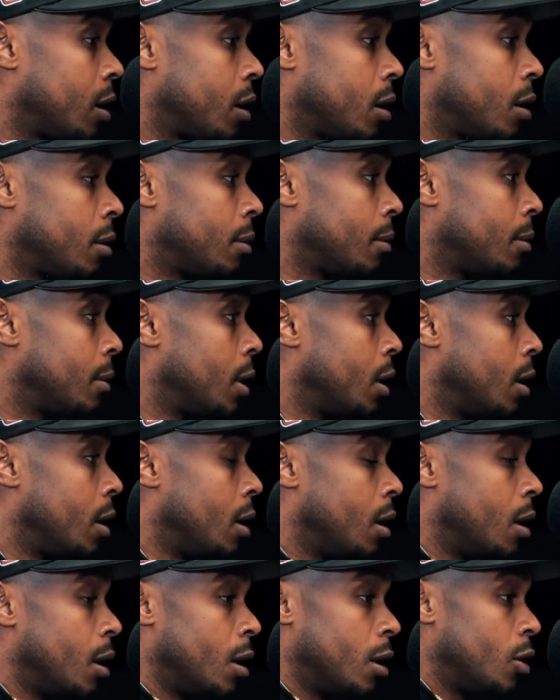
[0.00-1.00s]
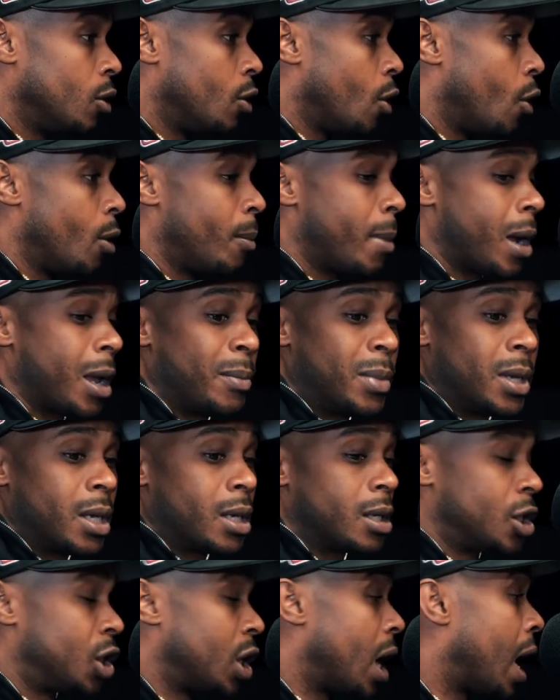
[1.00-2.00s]
and you know it might be
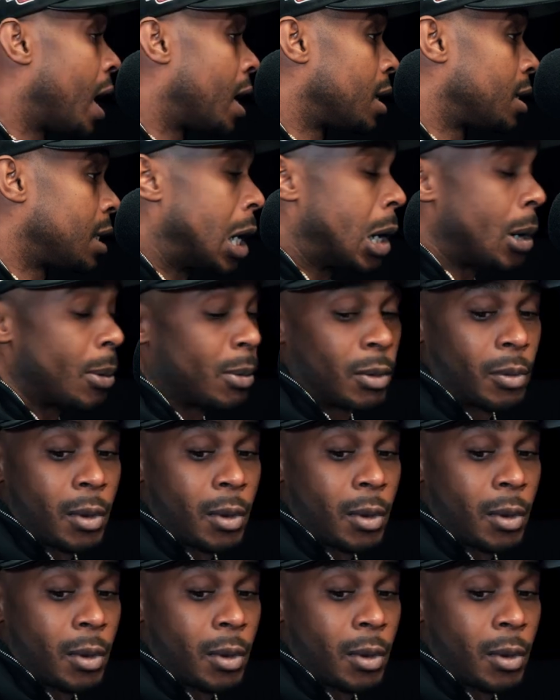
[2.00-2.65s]
a jazz album,